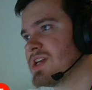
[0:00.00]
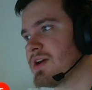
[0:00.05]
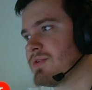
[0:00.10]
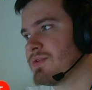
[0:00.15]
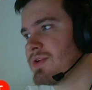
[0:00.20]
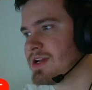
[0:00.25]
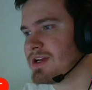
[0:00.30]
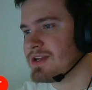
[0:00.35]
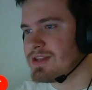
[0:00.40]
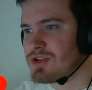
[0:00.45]
down
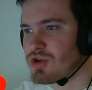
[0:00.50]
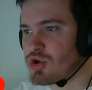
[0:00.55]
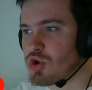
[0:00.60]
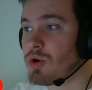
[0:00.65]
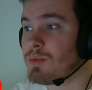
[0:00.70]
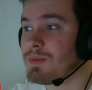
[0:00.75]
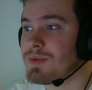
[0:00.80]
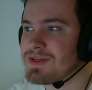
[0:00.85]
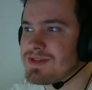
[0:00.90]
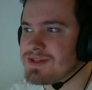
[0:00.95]
in the
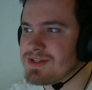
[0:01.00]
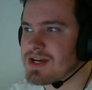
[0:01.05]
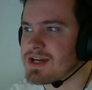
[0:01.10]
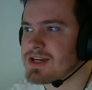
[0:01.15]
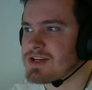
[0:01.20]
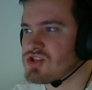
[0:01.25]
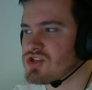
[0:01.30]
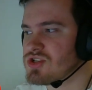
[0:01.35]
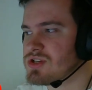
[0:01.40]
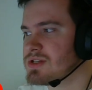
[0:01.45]
comment
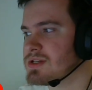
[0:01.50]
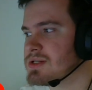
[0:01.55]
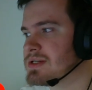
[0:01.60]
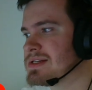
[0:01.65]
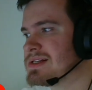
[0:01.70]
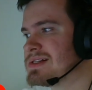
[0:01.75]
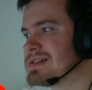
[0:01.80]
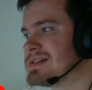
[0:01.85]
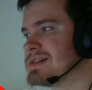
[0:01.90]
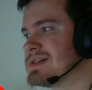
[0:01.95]
section,
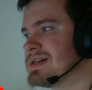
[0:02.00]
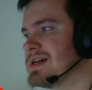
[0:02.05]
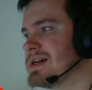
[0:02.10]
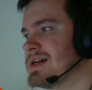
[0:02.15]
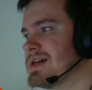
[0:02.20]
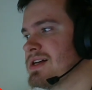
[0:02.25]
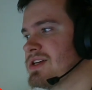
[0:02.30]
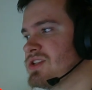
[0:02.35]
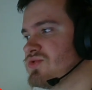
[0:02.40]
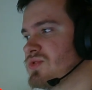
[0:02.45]

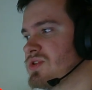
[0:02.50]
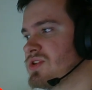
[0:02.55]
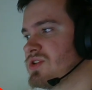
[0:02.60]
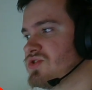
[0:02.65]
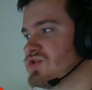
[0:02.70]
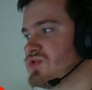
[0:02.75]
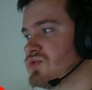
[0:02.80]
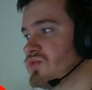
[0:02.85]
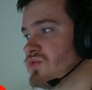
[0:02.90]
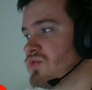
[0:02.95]
as well
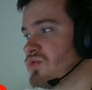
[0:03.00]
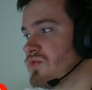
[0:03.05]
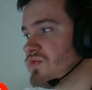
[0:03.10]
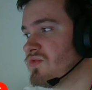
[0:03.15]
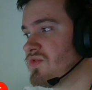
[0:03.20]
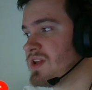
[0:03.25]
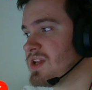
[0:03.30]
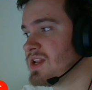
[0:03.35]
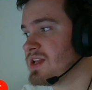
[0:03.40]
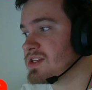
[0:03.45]
as your
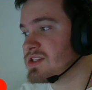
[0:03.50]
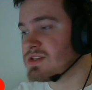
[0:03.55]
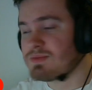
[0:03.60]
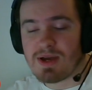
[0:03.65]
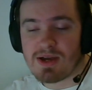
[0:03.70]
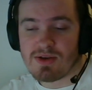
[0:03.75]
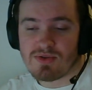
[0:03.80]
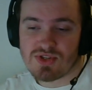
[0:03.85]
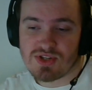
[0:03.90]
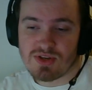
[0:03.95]
feelings
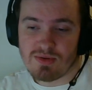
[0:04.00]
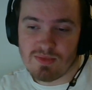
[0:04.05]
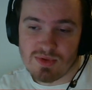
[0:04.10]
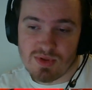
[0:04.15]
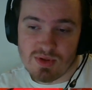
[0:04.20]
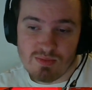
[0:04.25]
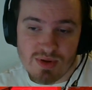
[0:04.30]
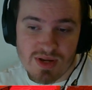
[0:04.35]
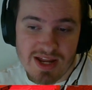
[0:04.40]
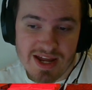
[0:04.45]
about some of
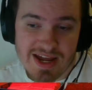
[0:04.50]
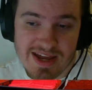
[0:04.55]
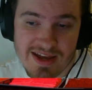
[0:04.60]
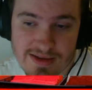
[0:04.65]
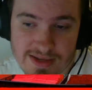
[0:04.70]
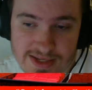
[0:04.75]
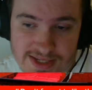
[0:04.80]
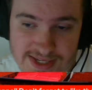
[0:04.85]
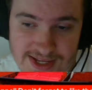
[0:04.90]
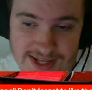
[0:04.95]
the player
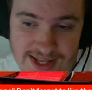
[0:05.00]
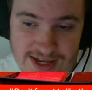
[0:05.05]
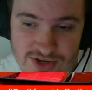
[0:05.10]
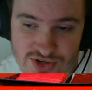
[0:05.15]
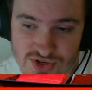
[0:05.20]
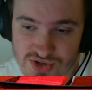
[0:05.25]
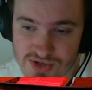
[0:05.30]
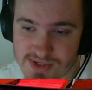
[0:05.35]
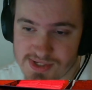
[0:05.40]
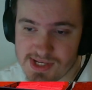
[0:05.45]

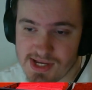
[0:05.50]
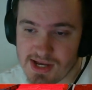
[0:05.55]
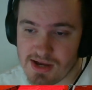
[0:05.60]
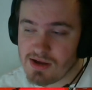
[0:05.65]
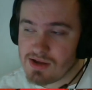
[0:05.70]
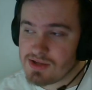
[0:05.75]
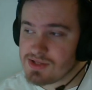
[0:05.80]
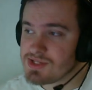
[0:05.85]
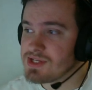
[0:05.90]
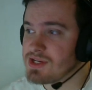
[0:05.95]
selections
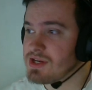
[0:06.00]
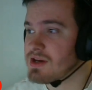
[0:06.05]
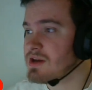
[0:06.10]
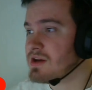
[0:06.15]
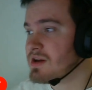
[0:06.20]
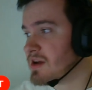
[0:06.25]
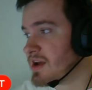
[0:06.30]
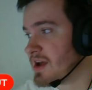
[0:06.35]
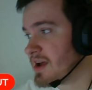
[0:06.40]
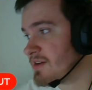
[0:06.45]
that
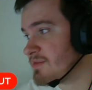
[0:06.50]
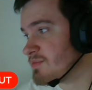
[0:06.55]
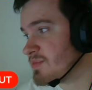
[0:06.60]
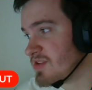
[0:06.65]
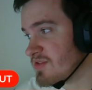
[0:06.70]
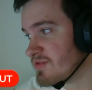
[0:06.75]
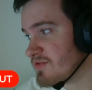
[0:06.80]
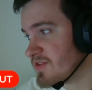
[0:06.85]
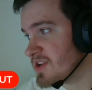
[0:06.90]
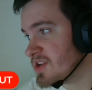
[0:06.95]
have
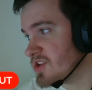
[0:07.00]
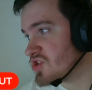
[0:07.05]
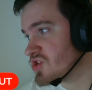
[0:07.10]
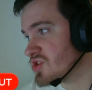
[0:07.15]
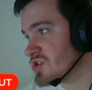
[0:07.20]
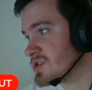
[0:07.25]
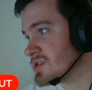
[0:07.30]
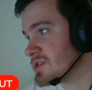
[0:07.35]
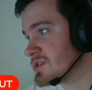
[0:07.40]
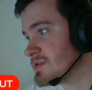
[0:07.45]
been
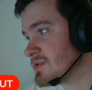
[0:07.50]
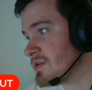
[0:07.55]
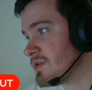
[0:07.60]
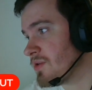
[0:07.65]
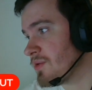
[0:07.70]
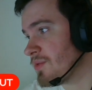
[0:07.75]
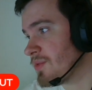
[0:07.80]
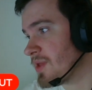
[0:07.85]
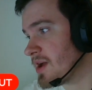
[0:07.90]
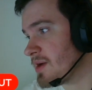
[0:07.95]
featured
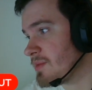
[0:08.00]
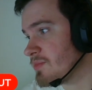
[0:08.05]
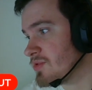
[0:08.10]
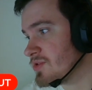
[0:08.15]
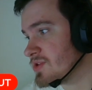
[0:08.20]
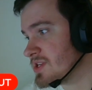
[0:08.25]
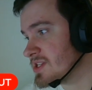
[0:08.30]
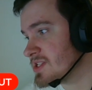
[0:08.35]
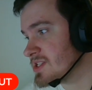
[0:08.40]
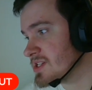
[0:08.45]
on that
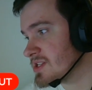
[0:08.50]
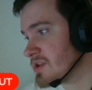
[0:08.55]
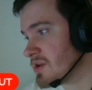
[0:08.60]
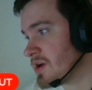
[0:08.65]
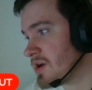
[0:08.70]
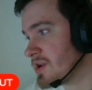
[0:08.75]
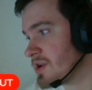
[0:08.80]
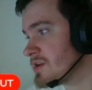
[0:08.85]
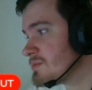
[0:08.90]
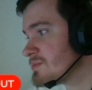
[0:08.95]
predicted
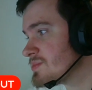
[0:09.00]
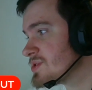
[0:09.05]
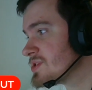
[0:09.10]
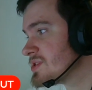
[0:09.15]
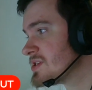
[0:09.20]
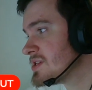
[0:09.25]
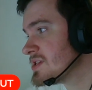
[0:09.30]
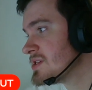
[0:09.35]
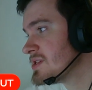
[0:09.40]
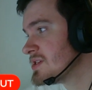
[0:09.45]
lineups,
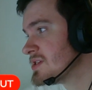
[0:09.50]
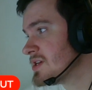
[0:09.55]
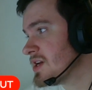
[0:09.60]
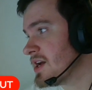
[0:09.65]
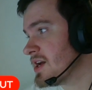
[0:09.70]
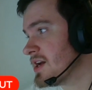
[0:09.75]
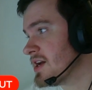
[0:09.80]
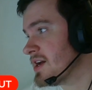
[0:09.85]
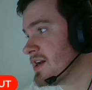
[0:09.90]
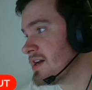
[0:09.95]

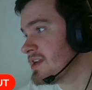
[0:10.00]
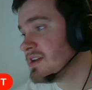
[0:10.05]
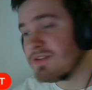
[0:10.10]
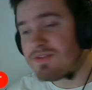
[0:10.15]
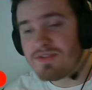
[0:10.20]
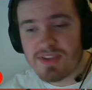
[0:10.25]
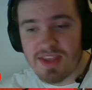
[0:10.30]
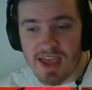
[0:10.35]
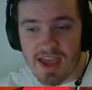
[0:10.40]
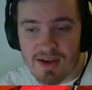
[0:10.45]
and
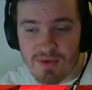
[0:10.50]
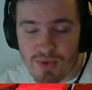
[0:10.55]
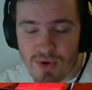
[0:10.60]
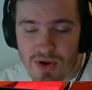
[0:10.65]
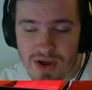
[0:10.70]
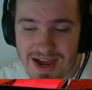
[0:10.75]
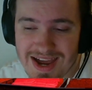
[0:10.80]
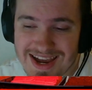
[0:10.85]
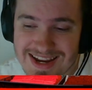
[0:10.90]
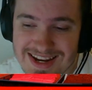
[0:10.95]
if there
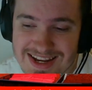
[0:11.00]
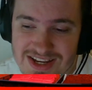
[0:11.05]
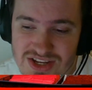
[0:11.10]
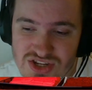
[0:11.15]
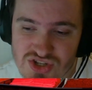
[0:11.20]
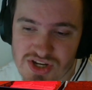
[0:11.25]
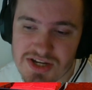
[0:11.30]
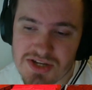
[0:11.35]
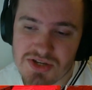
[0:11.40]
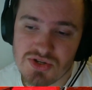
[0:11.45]
are any
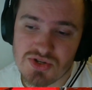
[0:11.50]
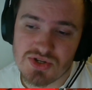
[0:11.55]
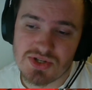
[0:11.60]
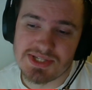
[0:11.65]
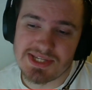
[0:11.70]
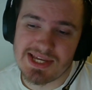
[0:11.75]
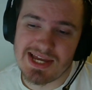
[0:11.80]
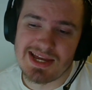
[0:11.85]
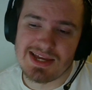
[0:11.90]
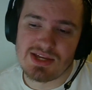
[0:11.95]

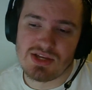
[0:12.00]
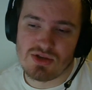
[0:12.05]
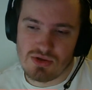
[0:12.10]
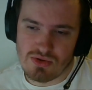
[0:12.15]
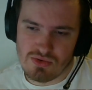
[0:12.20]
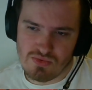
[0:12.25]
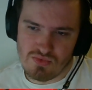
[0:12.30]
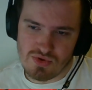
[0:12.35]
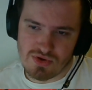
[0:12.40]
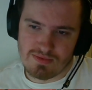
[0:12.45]
changes that
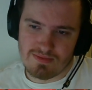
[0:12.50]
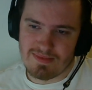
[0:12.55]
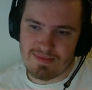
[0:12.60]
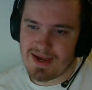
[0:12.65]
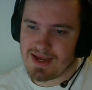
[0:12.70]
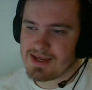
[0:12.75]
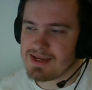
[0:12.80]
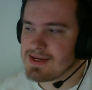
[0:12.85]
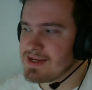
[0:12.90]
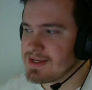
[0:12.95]
you would
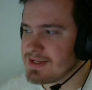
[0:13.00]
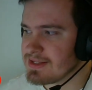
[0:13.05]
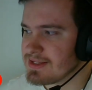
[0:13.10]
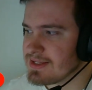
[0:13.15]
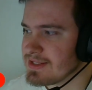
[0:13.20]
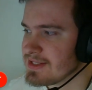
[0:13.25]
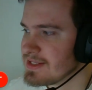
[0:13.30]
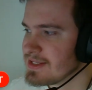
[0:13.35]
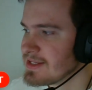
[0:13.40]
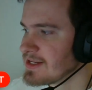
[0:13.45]

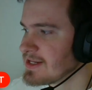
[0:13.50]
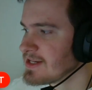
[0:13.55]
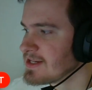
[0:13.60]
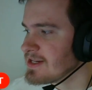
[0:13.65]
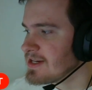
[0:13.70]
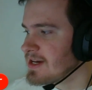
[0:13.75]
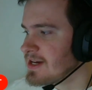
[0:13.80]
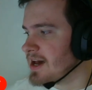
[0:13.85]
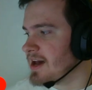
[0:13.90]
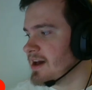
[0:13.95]

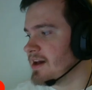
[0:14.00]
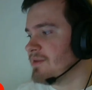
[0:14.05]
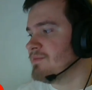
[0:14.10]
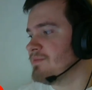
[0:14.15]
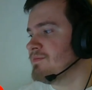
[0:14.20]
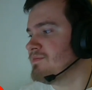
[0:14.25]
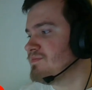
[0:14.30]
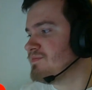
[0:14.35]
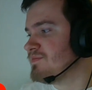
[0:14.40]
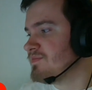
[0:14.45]
make.